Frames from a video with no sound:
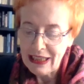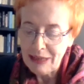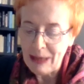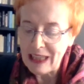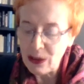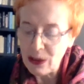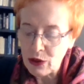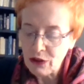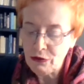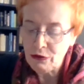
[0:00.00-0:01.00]
Might I
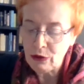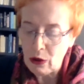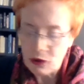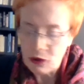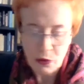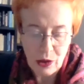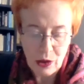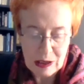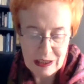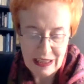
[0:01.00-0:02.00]
use Foucault's
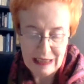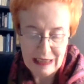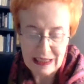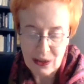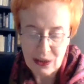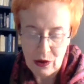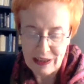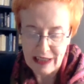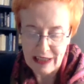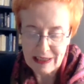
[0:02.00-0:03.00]
word in this
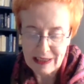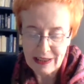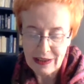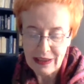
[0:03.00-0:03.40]
context?